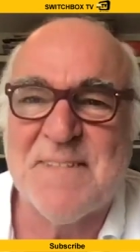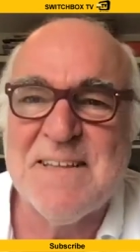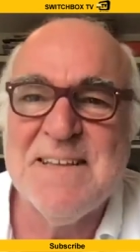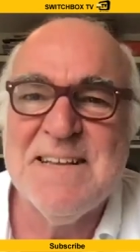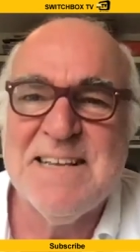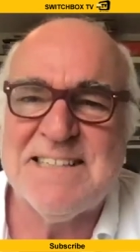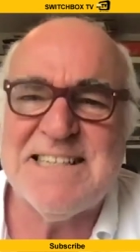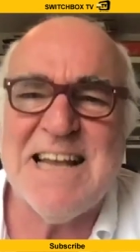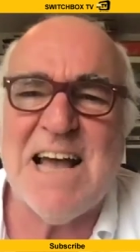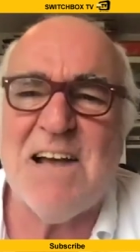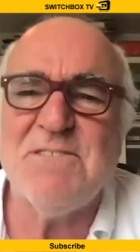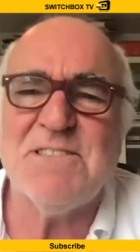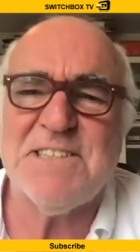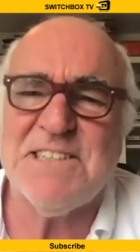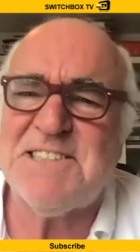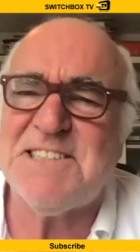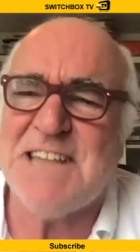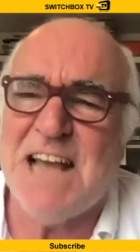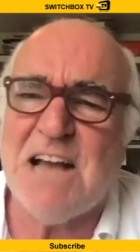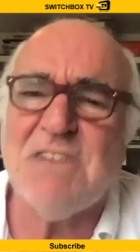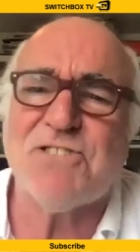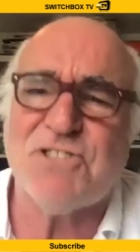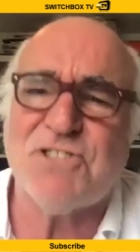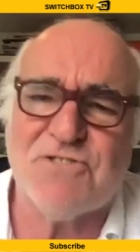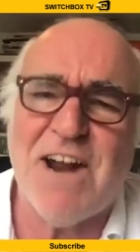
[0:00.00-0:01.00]
Sounds
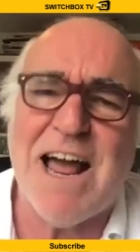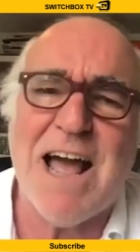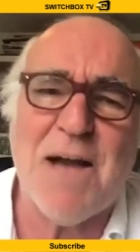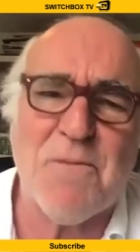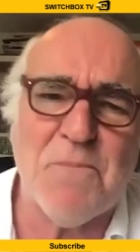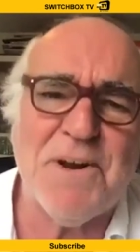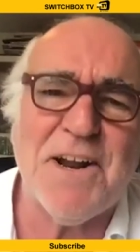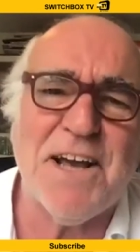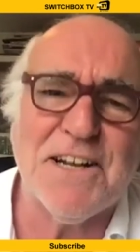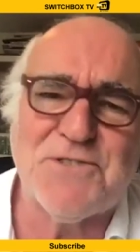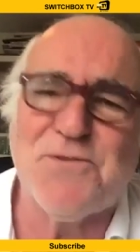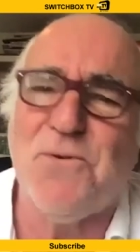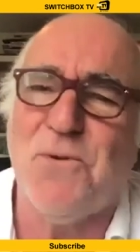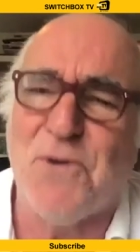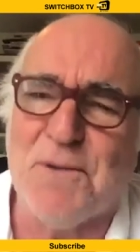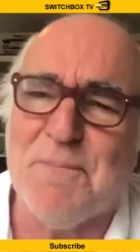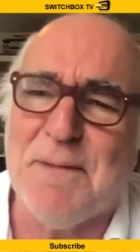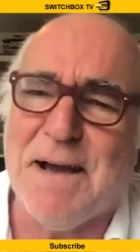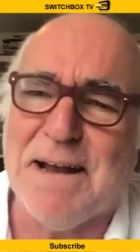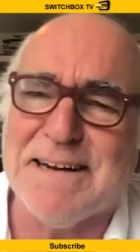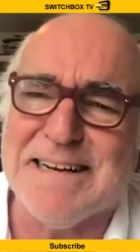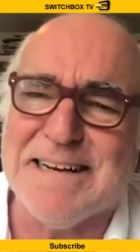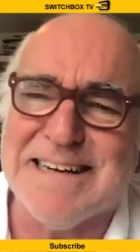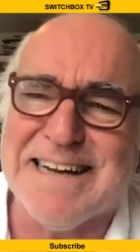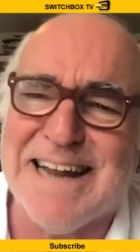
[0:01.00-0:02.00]
sad when I talk
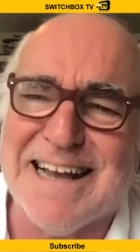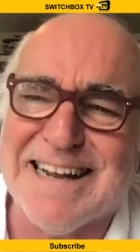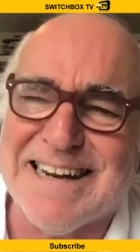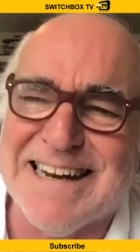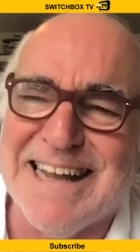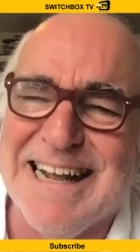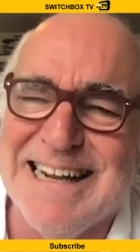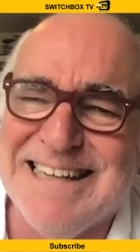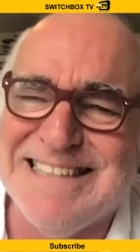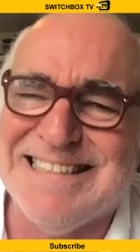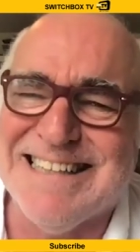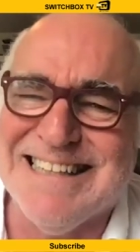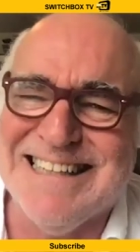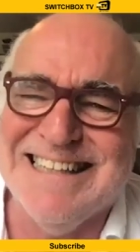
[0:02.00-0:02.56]
about it like that.